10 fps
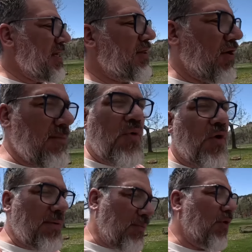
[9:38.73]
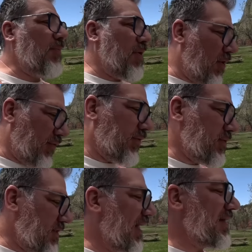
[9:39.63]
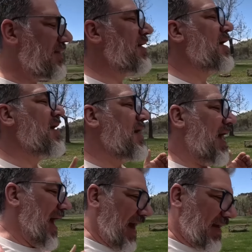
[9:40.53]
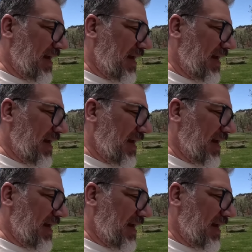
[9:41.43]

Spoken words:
There are more and more pull-through sites at